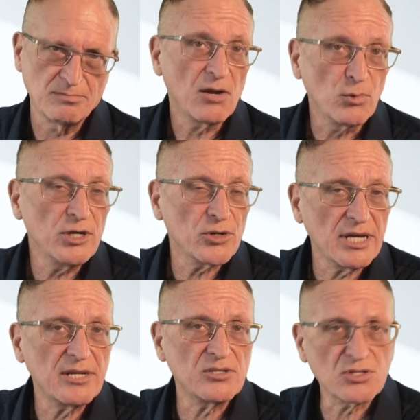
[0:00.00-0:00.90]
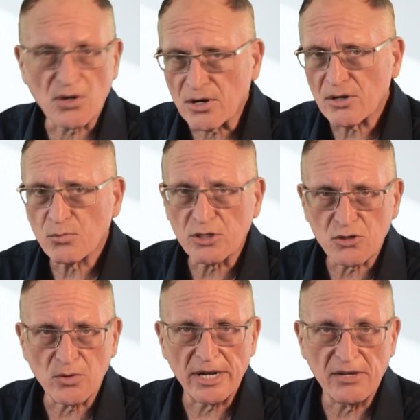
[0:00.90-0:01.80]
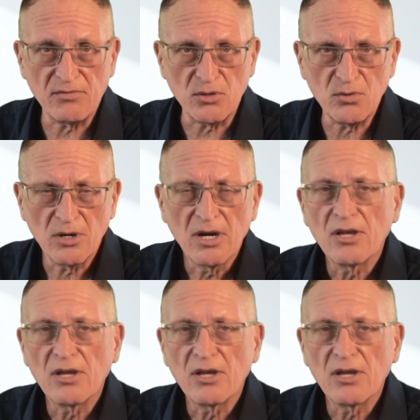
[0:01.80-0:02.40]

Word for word: And when you're getting started with TradingView,